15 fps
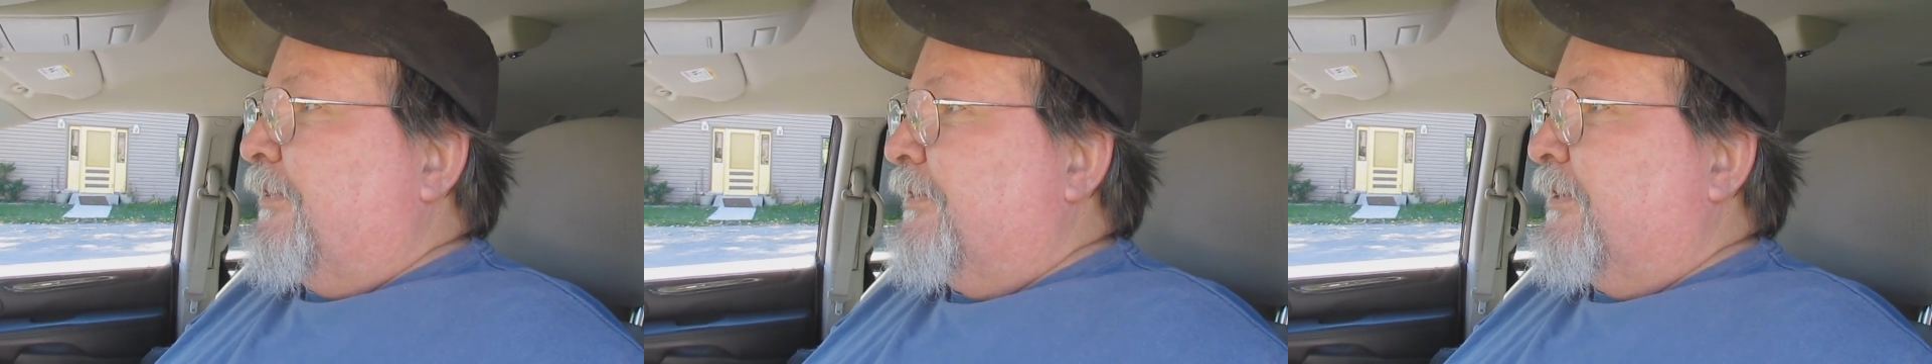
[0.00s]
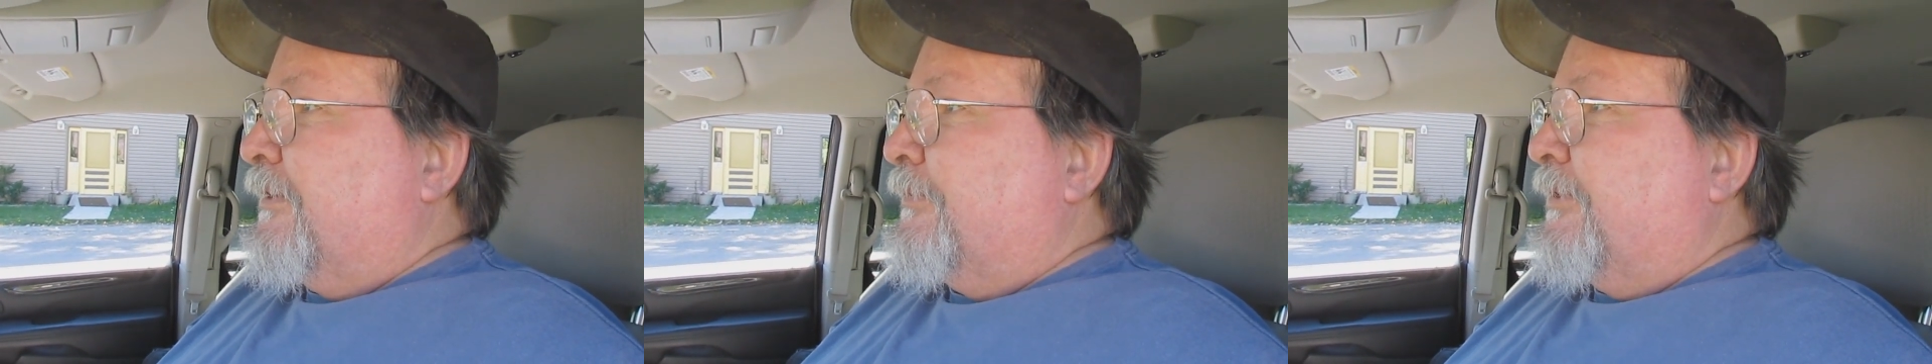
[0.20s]

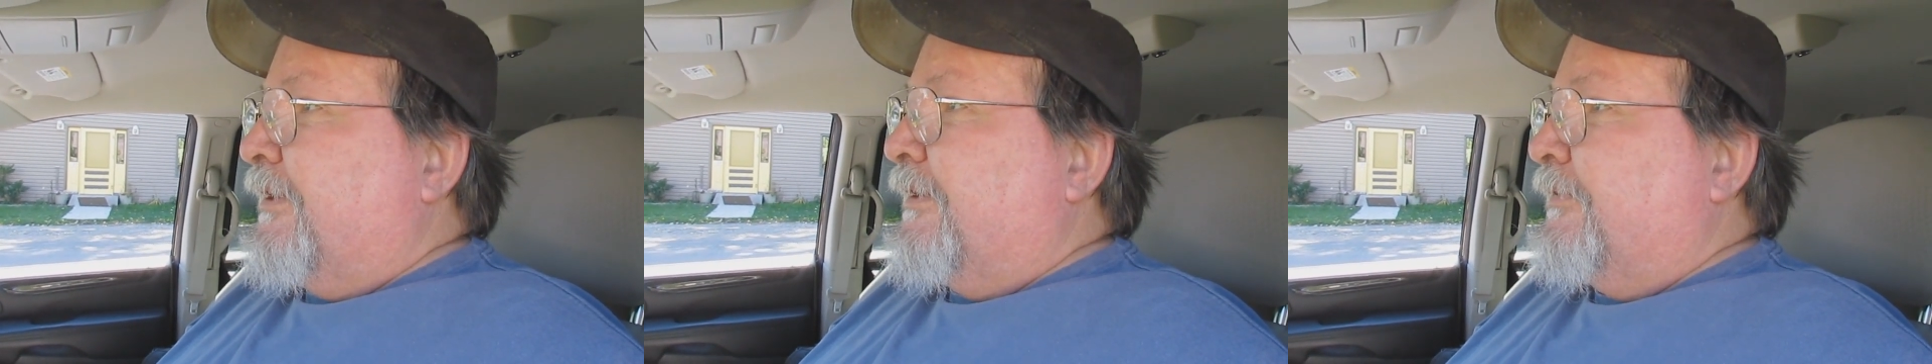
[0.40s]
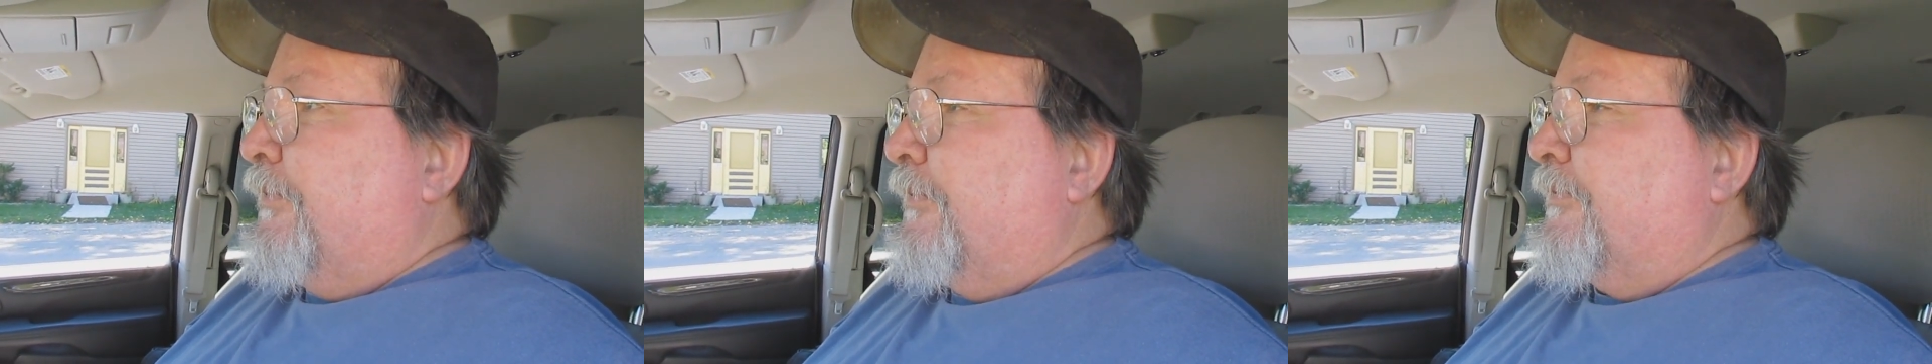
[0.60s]
and then I'm going to
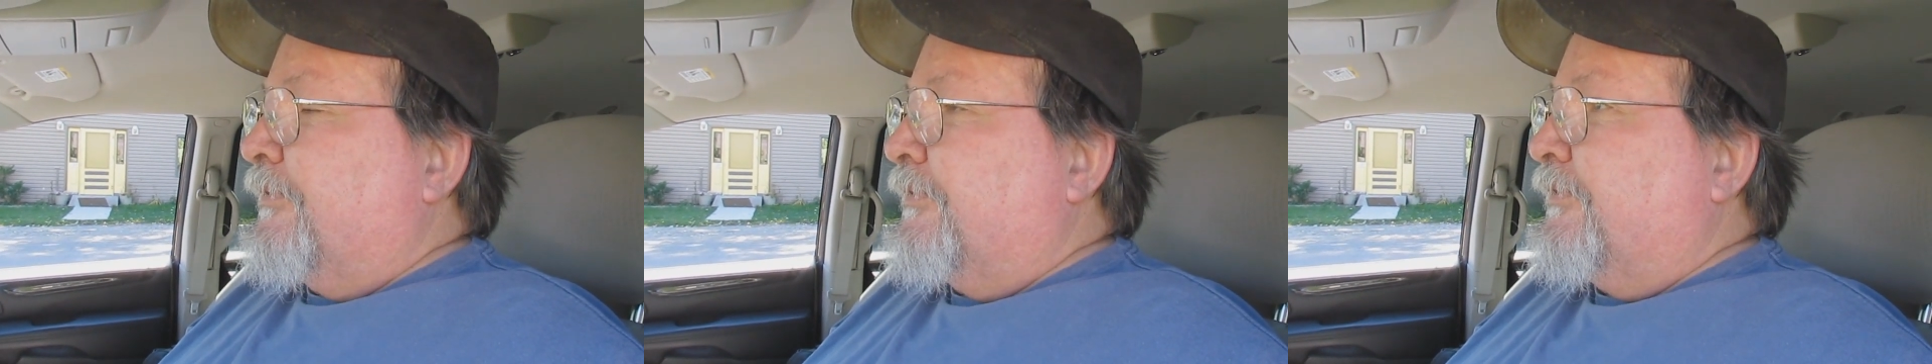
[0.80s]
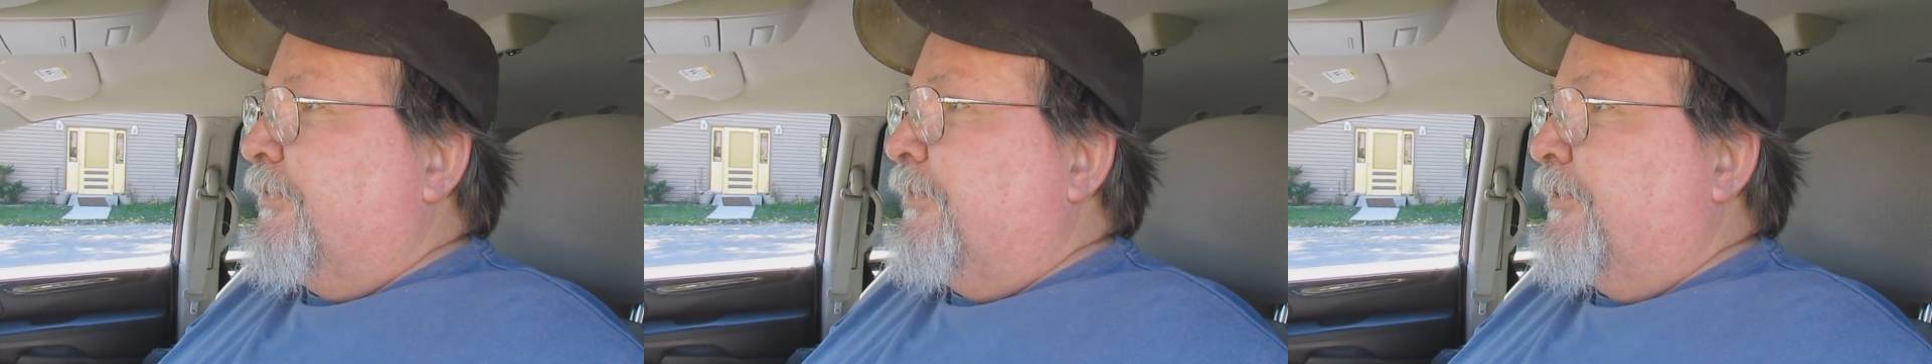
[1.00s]
head over to
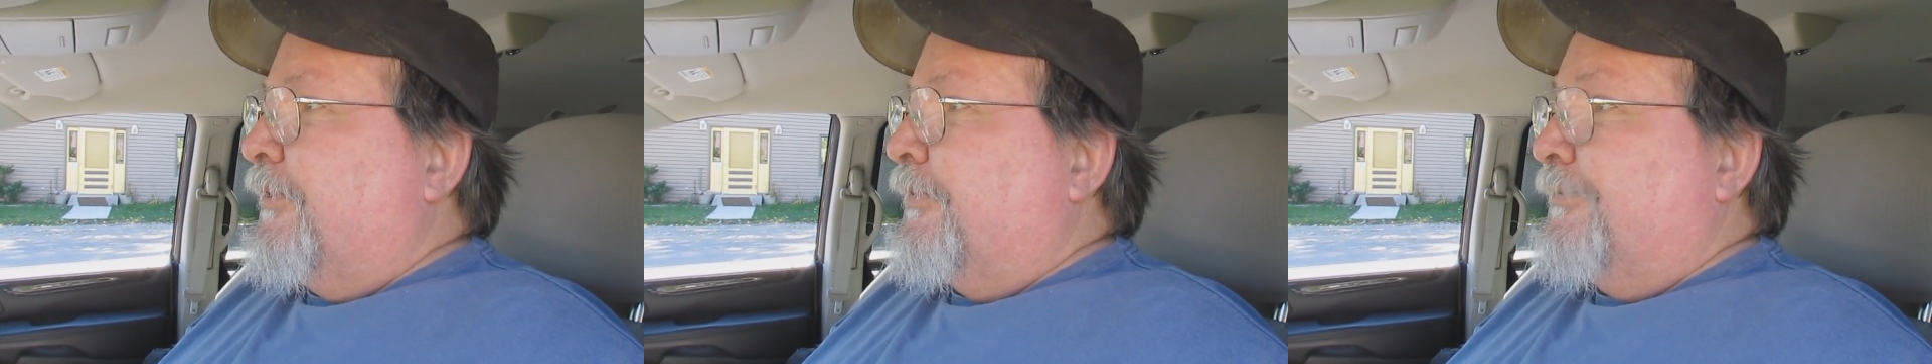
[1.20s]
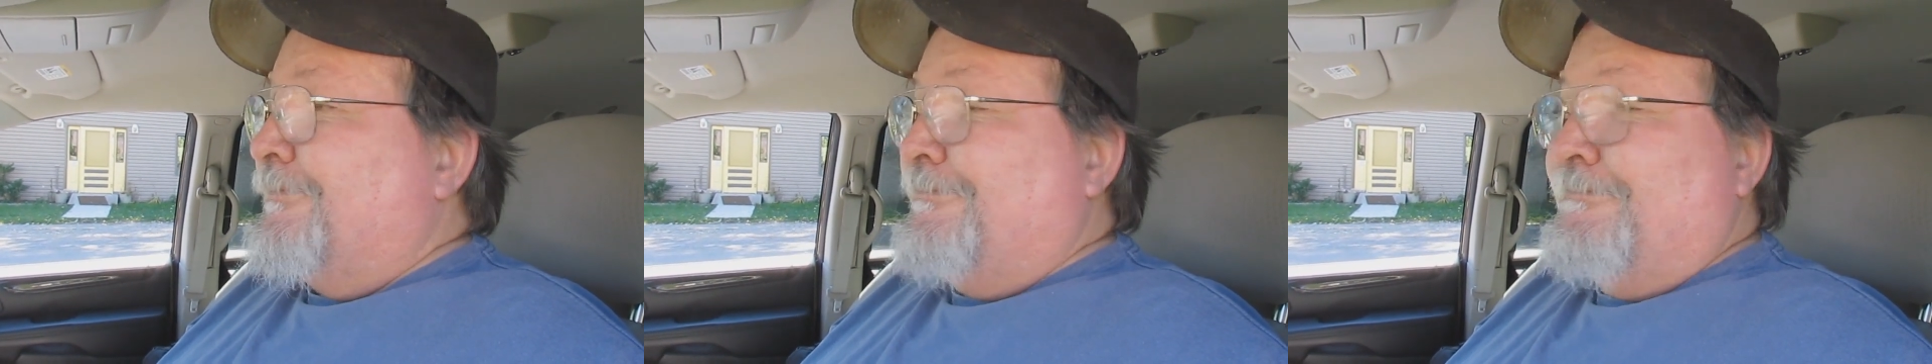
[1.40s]
the
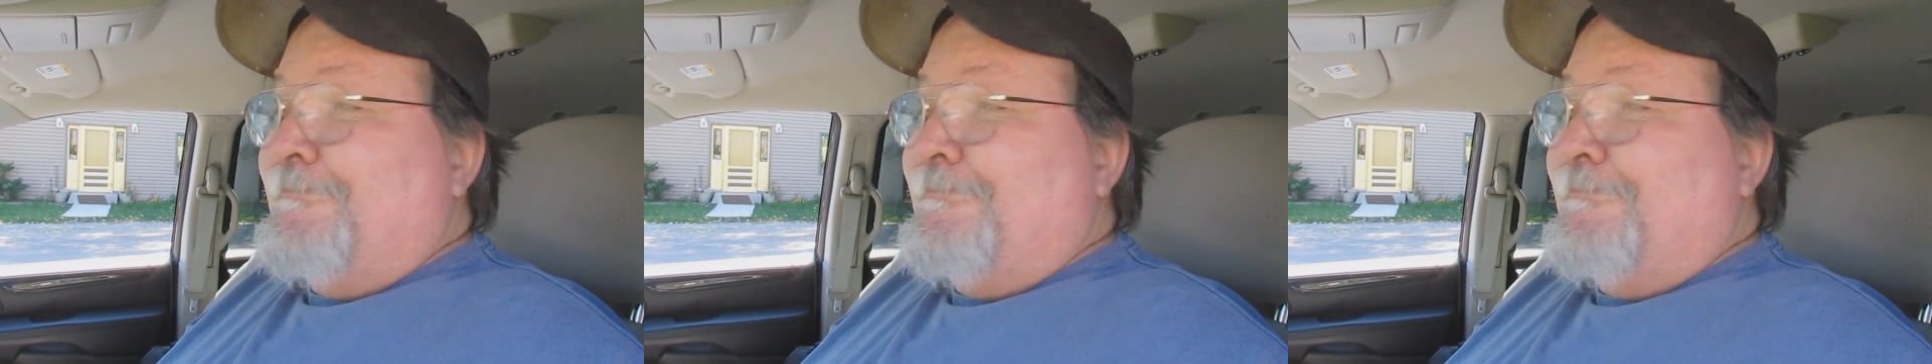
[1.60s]
studio.